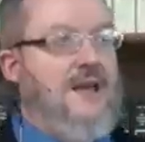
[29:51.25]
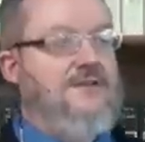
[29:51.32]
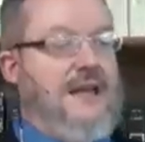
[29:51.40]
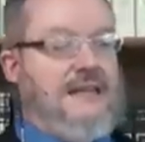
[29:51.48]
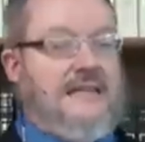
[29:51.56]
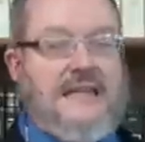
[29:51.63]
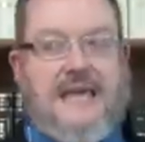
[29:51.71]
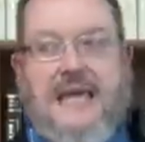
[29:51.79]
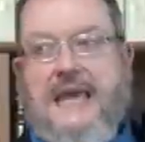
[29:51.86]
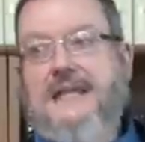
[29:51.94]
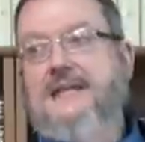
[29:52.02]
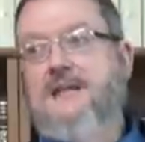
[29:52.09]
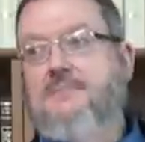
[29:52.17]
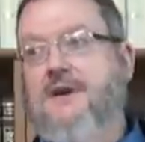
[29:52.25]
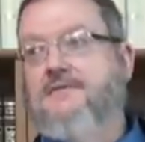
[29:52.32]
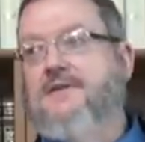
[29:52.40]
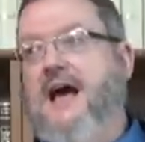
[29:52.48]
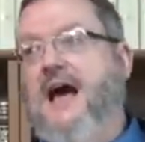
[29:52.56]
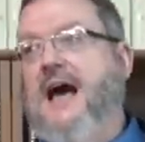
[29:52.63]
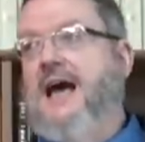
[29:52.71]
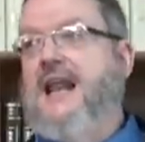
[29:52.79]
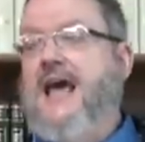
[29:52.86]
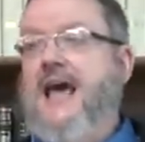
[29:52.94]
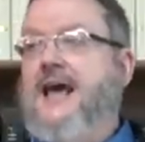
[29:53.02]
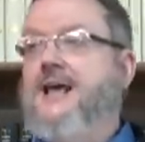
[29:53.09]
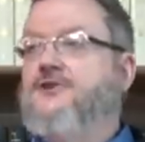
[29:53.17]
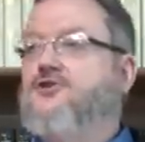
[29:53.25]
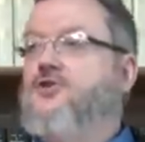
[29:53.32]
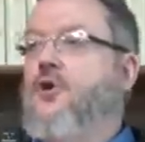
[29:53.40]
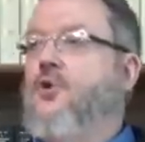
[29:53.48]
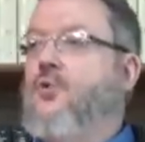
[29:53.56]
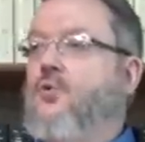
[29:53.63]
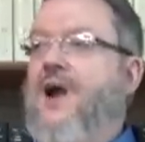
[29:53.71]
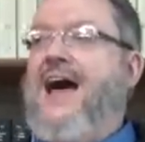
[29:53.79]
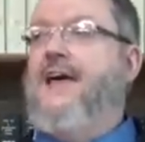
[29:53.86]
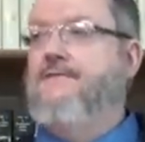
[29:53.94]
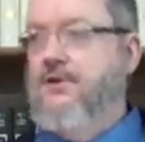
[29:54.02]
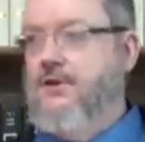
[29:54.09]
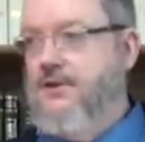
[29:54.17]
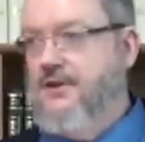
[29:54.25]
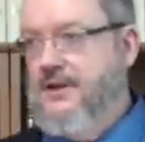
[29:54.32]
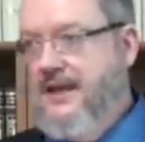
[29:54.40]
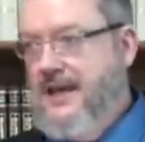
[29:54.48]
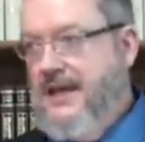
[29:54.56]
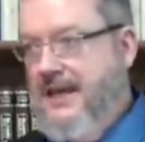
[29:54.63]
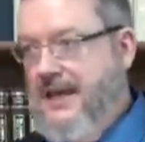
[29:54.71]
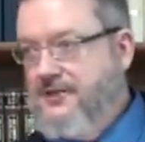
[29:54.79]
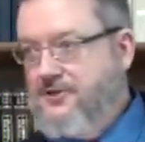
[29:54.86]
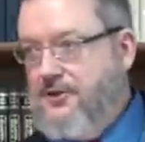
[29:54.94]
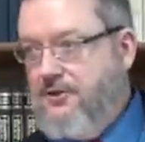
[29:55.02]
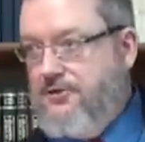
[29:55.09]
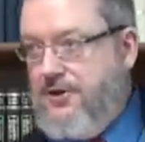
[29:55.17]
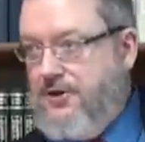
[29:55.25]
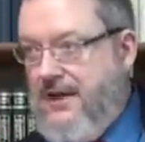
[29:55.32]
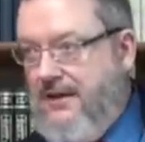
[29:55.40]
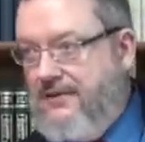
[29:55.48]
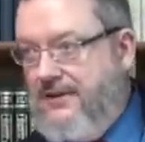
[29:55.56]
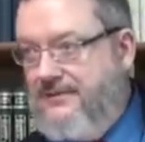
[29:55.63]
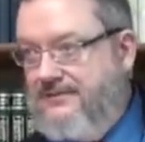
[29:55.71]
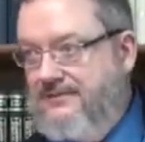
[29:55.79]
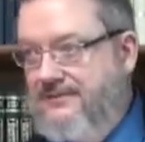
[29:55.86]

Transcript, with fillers: that the kingdom of God has no rival is the third heaven.